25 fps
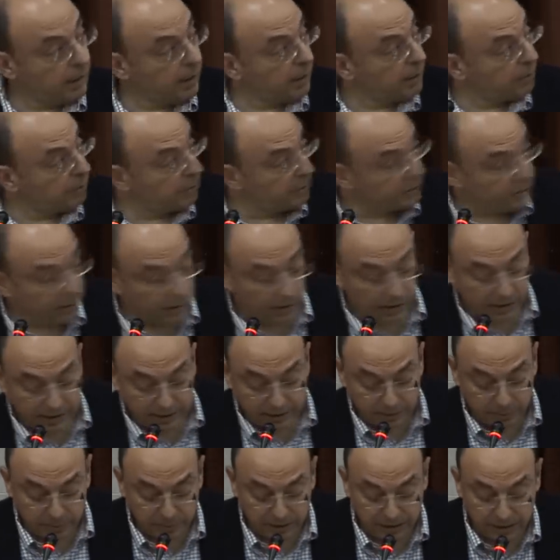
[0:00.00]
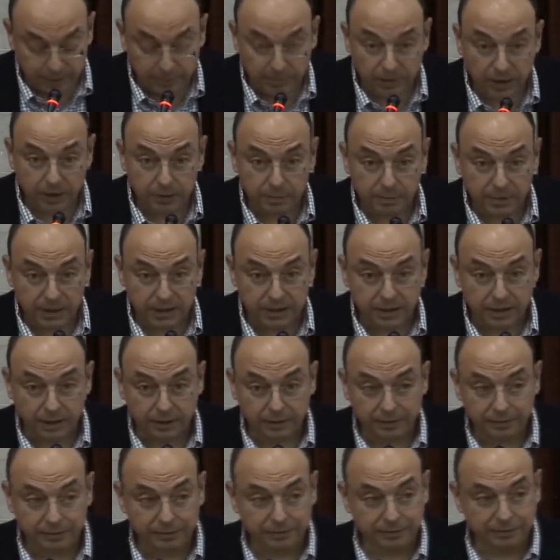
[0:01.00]
I will talk a little bit about
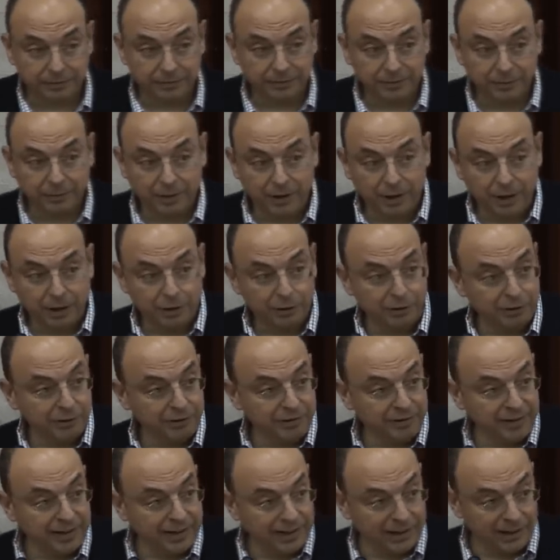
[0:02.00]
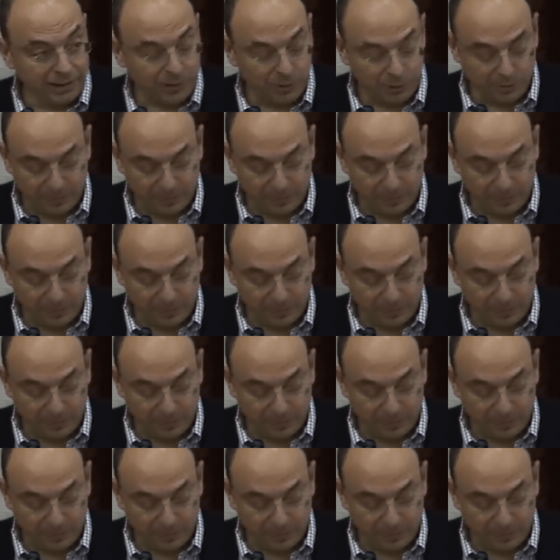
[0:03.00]
myself without referring